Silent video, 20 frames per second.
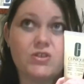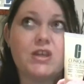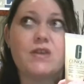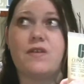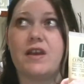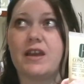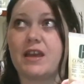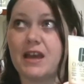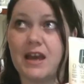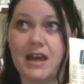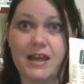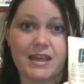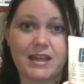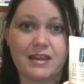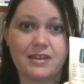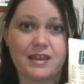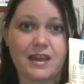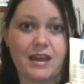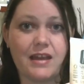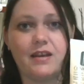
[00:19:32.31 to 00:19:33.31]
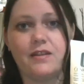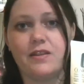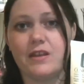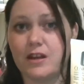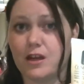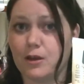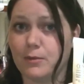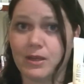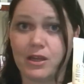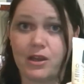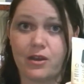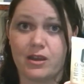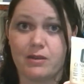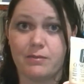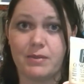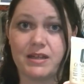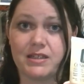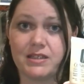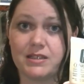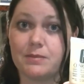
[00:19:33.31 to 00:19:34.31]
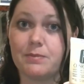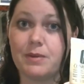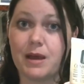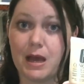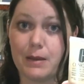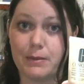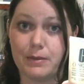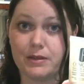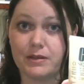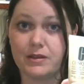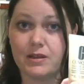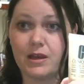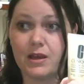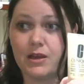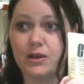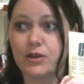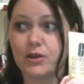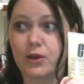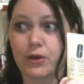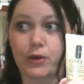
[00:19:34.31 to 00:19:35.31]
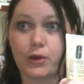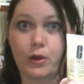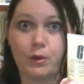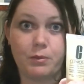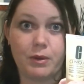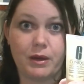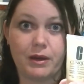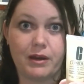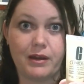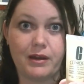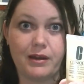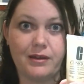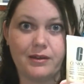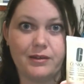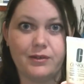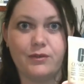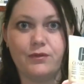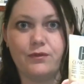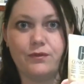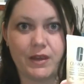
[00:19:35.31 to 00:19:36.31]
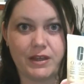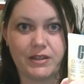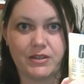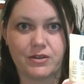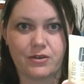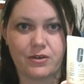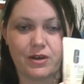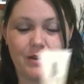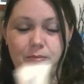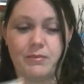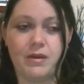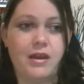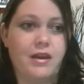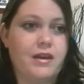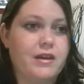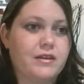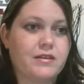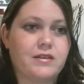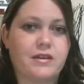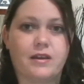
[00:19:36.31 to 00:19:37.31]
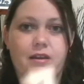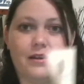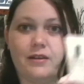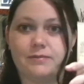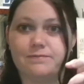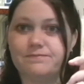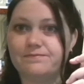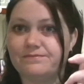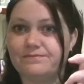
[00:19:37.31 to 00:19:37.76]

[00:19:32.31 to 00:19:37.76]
If I can't get that, then I'll be going back to the Palmer's Cocoa Butter Face Cream. So